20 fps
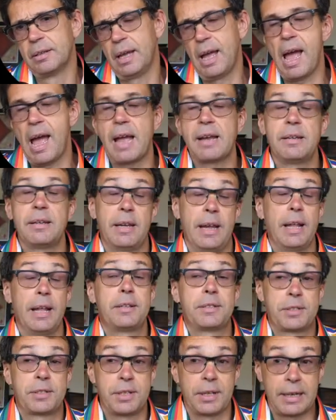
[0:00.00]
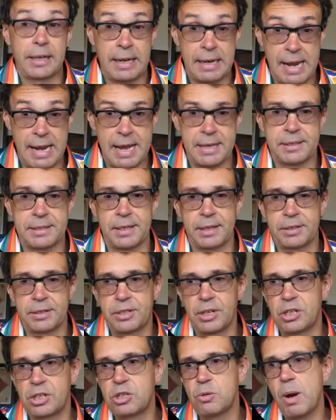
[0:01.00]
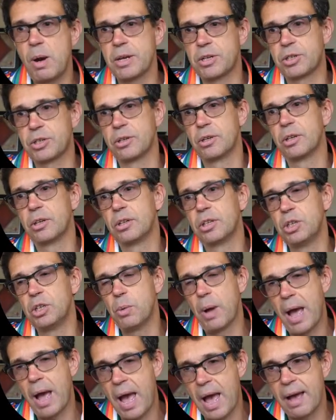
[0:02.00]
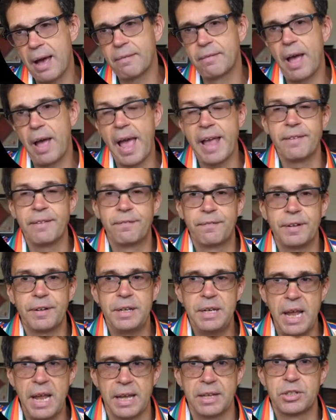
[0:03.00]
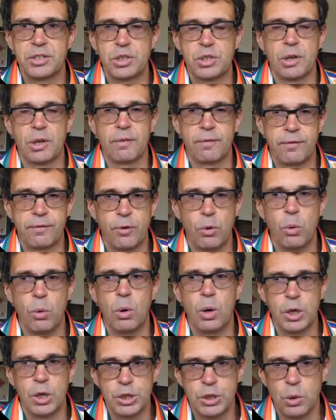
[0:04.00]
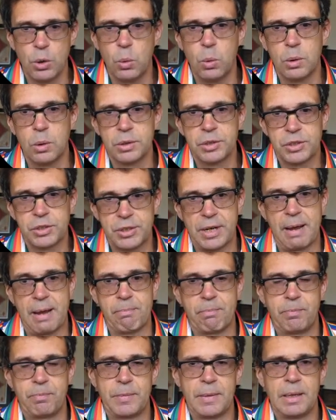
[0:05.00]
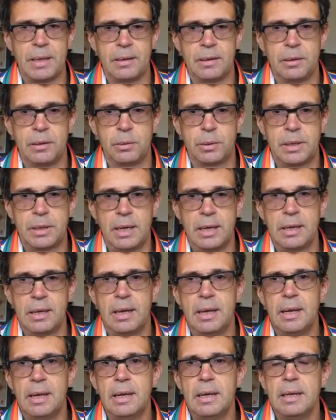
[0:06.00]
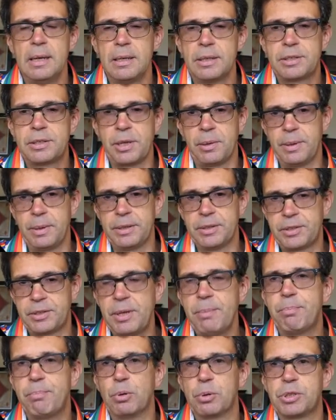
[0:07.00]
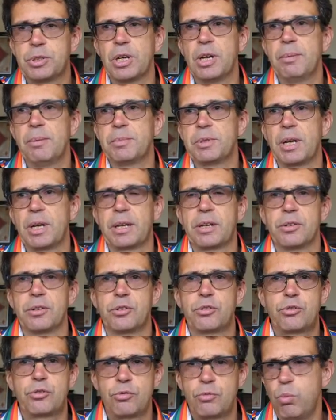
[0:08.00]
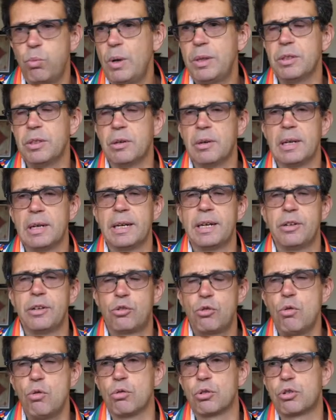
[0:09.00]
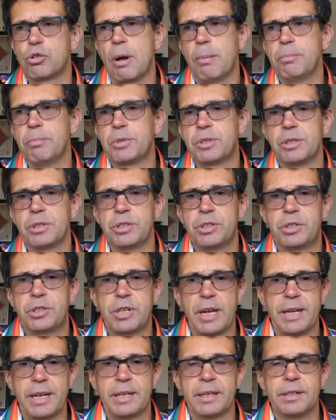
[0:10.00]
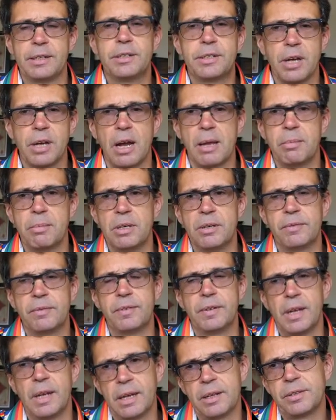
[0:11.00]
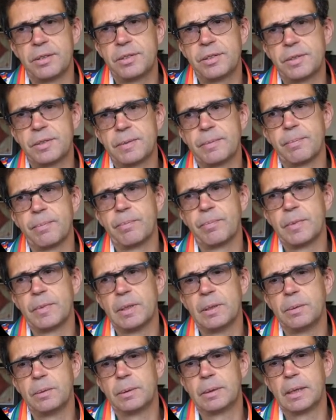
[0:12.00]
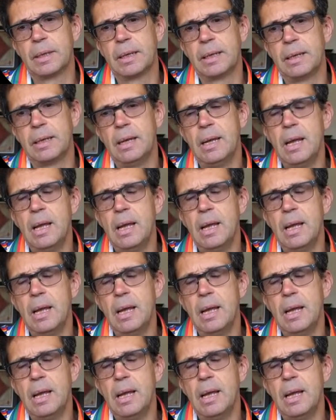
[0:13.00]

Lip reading: And it's the classic situation. You have a finesse for your slam. Okay, so in simple terms, I could win the lead, draw trumps, and take a diamond finesse. Okay,